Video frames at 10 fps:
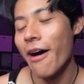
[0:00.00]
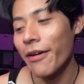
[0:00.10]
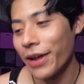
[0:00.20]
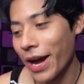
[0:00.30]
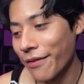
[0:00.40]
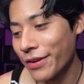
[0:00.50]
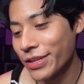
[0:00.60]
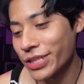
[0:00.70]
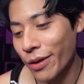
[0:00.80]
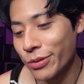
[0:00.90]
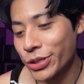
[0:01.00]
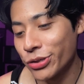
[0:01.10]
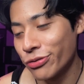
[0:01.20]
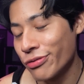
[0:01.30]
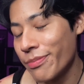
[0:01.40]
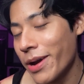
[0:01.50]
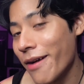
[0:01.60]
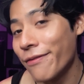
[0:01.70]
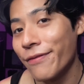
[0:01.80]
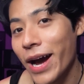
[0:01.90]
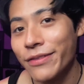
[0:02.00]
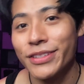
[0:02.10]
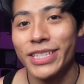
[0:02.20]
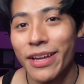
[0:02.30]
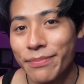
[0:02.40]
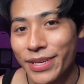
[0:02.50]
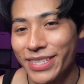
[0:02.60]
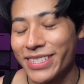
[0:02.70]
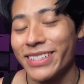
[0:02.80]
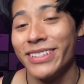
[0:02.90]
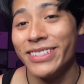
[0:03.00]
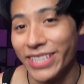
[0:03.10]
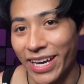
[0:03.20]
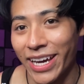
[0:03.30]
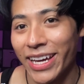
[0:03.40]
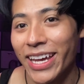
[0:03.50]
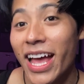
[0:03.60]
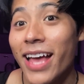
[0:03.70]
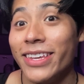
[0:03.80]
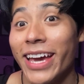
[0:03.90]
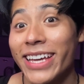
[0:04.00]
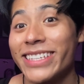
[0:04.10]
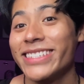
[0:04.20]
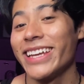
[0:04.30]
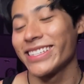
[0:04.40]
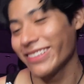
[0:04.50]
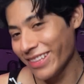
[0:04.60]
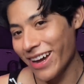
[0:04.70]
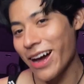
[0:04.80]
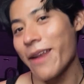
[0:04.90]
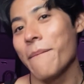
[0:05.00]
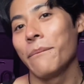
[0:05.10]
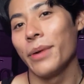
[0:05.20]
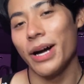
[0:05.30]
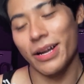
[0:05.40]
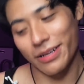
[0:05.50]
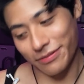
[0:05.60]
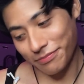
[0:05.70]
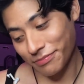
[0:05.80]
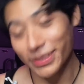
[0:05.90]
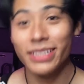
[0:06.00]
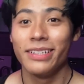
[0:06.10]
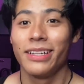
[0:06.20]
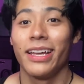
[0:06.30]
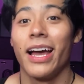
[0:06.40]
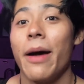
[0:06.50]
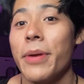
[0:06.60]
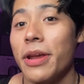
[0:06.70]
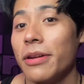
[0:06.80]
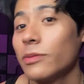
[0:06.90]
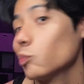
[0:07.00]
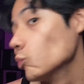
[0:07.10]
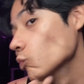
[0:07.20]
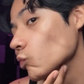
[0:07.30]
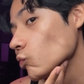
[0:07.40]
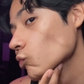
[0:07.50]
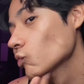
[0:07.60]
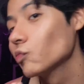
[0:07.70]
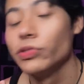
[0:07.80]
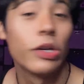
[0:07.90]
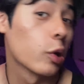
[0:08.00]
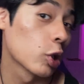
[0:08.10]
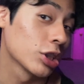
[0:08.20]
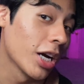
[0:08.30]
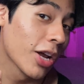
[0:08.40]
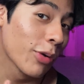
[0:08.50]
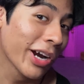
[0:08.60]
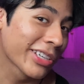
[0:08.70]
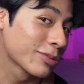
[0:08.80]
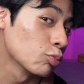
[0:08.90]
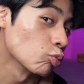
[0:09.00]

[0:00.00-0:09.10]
On average, I would chew about 5 to 10 pieces a day. Yes, that's a lot, but I mean, it kind of worked.